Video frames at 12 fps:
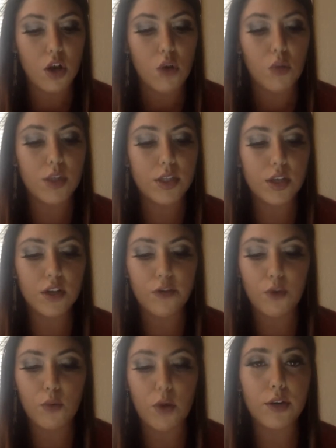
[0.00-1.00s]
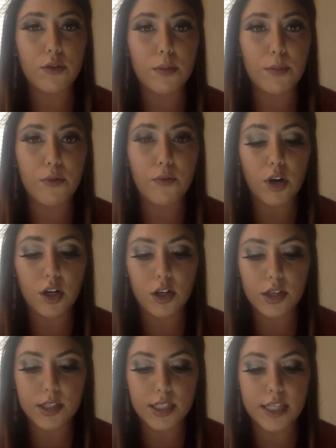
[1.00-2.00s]
What's good for one group of
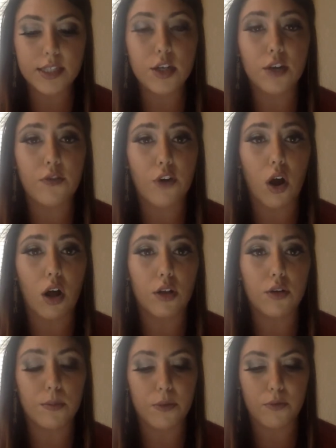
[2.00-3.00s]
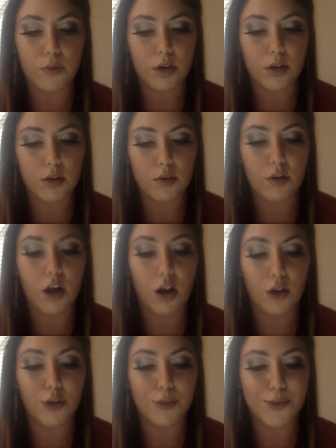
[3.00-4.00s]
workers is good for all, group of wor- all
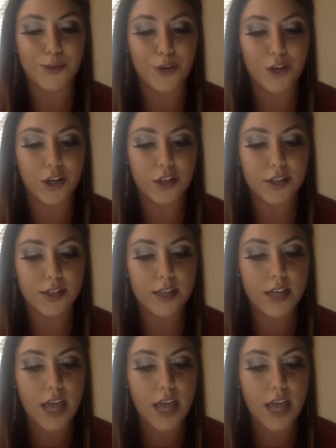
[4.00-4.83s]
groups of workers.